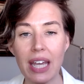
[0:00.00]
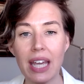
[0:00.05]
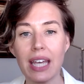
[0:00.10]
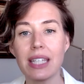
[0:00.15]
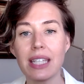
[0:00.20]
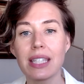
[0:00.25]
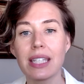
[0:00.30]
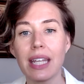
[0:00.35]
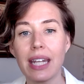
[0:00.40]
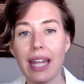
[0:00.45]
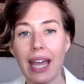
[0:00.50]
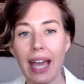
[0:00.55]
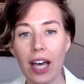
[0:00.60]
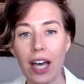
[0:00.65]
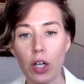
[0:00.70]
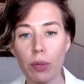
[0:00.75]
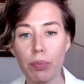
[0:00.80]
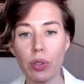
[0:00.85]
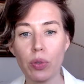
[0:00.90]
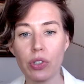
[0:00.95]
is going to
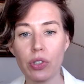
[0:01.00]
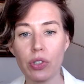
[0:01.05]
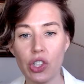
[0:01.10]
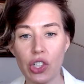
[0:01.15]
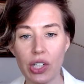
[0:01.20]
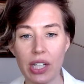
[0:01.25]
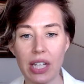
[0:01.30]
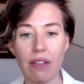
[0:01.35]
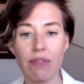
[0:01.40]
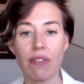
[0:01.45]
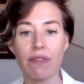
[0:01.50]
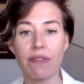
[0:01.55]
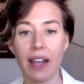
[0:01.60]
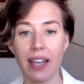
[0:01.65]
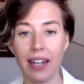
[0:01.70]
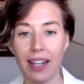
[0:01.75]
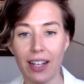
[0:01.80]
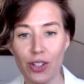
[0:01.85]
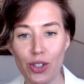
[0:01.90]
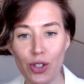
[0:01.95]
help you achieve
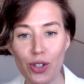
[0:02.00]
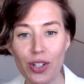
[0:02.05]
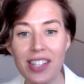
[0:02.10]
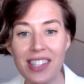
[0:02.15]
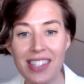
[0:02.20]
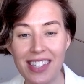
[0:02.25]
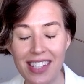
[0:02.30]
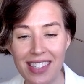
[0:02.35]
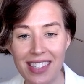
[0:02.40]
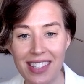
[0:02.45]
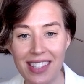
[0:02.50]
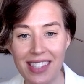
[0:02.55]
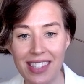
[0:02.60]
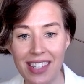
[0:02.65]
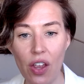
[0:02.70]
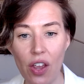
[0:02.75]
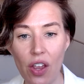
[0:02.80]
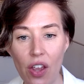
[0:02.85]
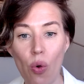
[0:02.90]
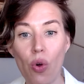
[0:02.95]
financial
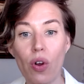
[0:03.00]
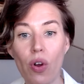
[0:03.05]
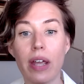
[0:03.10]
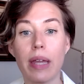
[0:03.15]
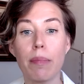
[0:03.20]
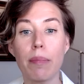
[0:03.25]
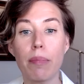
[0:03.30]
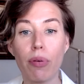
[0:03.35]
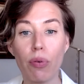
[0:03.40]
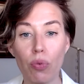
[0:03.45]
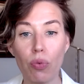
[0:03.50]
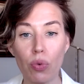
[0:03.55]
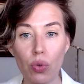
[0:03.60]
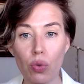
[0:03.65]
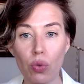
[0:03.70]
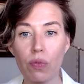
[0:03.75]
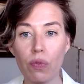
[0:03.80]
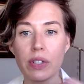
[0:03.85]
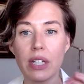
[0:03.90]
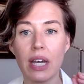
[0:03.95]
consistency or
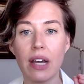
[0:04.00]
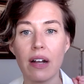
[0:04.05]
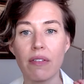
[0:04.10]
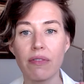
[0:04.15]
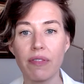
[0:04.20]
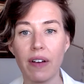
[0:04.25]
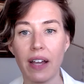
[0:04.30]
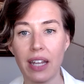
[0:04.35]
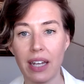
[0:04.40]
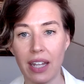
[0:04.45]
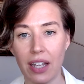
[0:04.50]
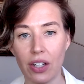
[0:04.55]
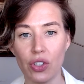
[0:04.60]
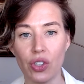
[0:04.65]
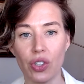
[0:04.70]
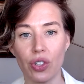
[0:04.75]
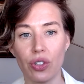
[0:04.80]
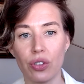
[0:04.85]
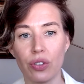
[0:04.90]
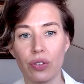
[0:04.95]
improved
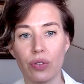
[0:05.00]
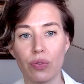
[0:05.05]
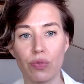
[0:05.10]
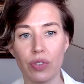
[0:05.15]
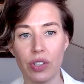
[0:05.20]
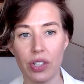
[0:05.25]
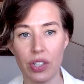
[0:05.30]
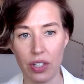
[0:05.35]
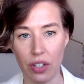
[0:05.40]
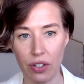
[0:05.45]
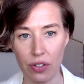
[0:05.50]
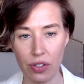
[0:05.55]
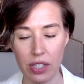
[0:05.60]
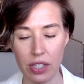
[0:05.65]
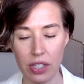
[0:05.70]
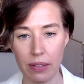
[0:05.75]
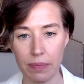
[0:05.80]
financial results.